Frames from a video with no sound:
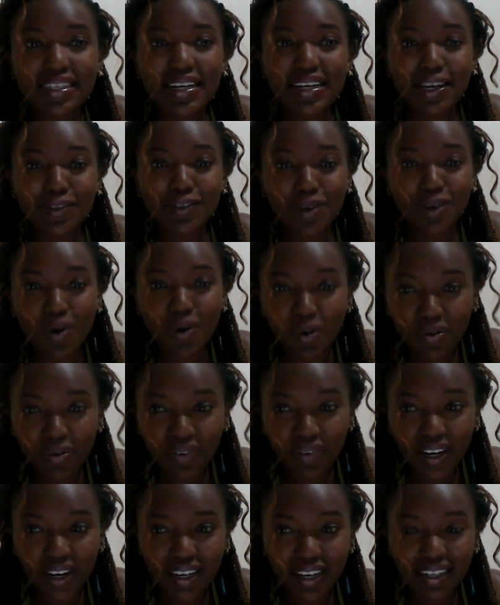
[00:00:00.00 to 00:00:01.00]
and
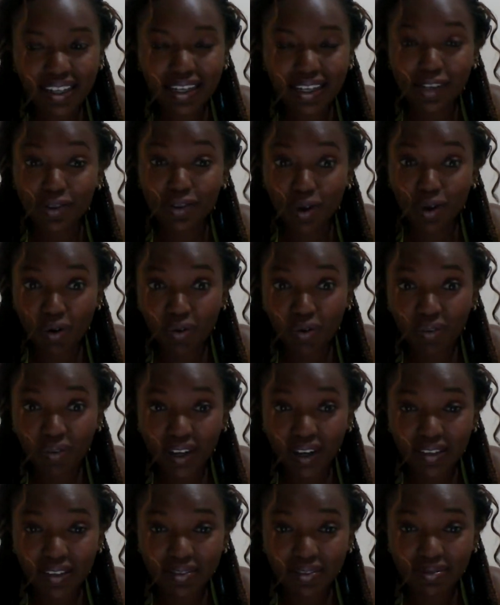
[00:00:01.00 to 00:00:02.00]
over and
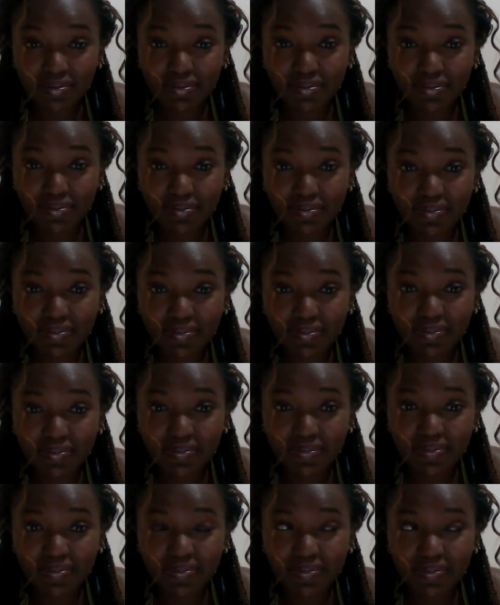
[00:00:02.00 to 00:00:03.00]
over.
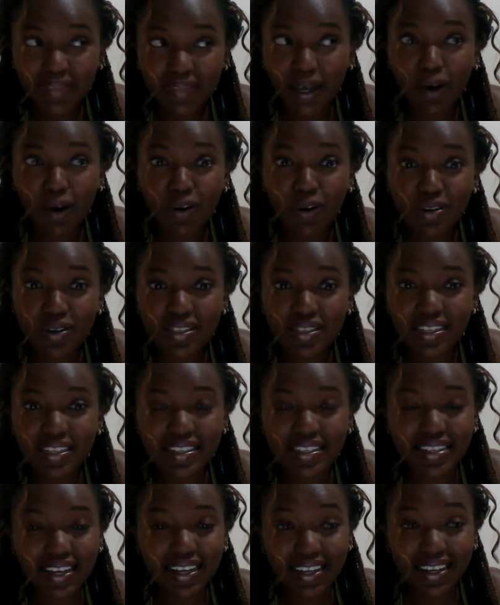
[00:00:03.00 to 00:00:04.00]
The coast
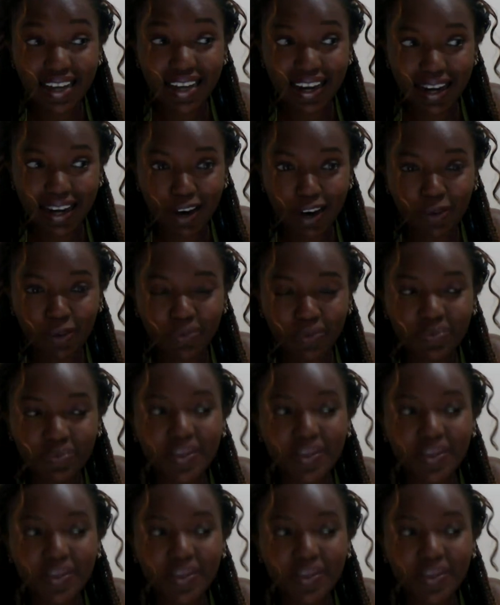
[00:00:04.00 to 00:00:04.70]
is clear now.